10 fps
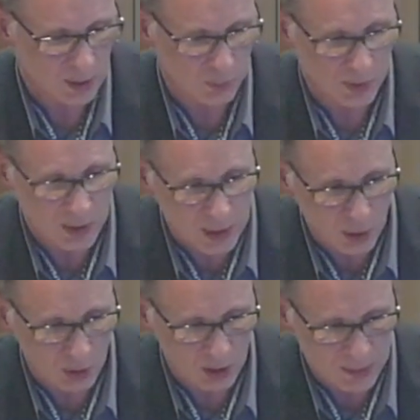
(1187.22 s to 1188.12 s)
with the
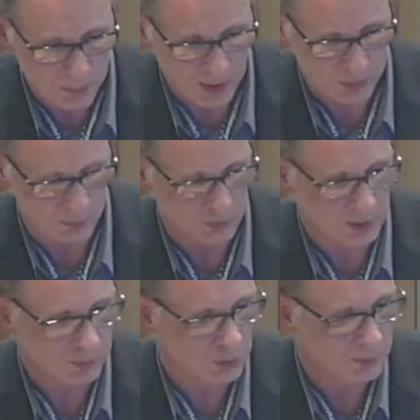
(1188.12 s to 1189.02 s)
early part of the
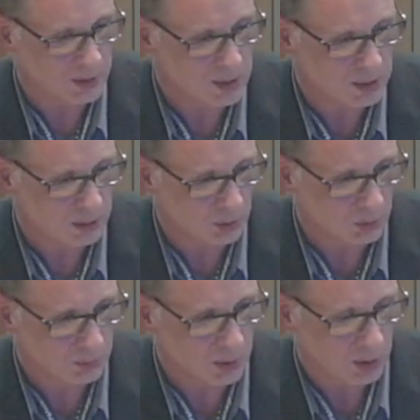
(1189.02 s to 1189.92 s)
Li-Fraumeni
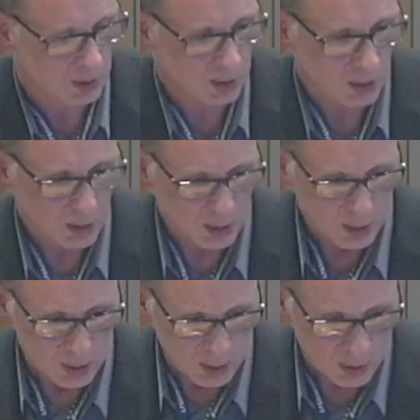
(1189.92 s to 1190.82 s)
syndrome.
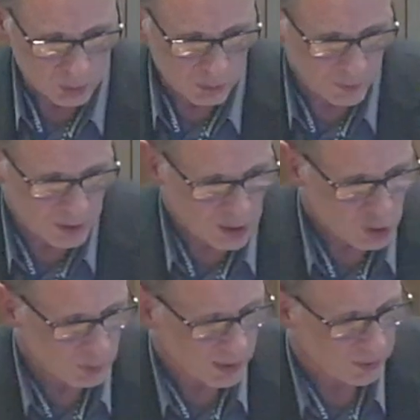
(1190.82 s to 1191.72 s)
And to finish
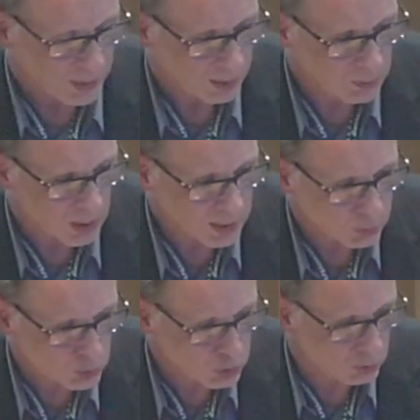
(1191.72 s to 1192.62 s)
with, I would like
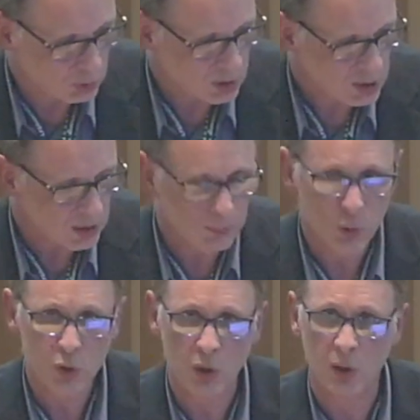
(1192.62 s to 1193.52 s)
to show the
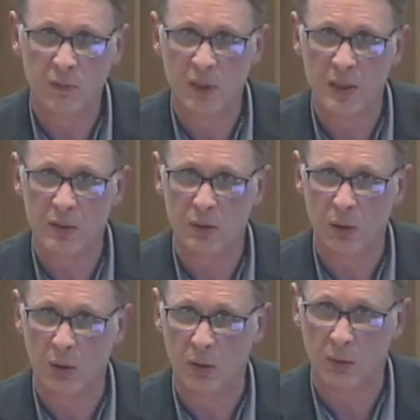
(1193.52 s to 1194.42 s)
distribution of these
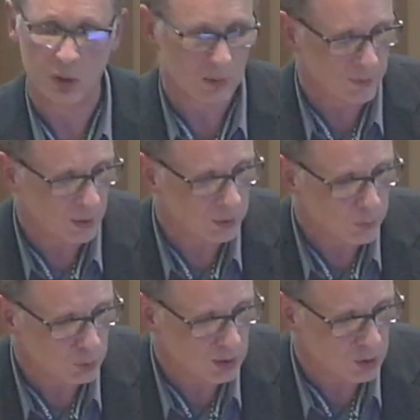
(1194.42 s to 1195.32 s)
different
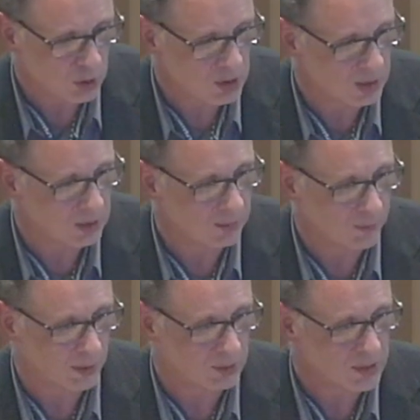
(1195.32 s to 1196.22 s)
mutations in
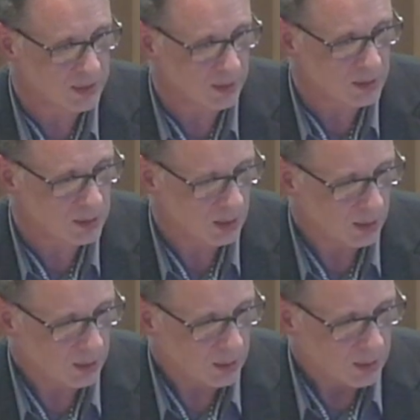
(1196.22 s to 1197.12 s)
different sets.
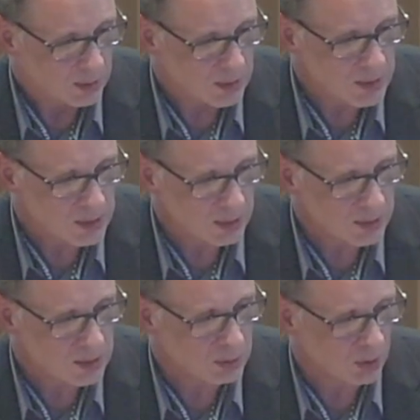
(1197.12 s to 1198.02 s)
This
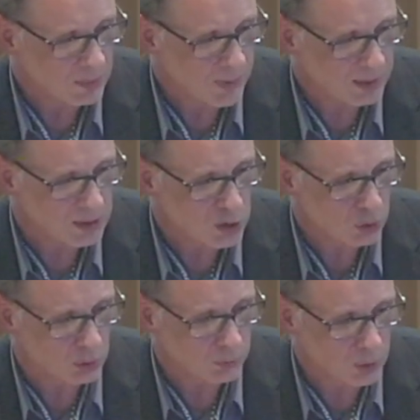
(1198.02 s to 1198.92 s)
is the
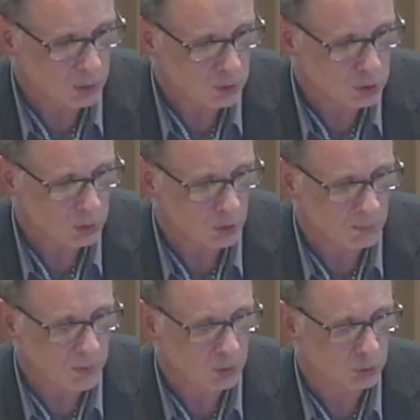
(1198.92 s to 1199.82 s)
repartition of the cluster
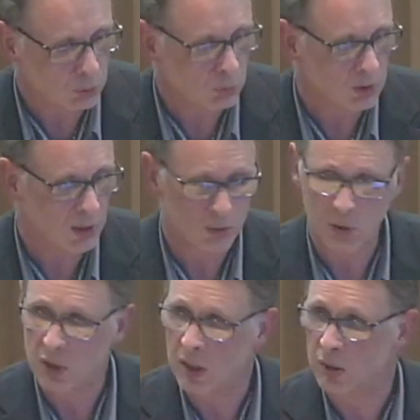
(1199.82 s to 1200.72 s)
among the
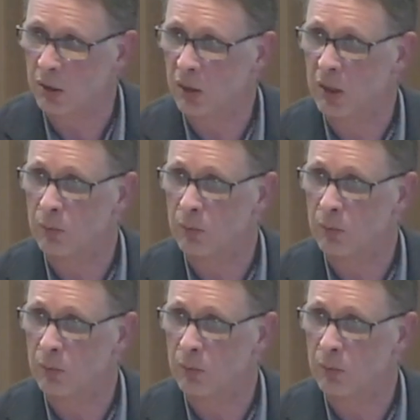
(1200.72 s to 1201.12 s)
2,600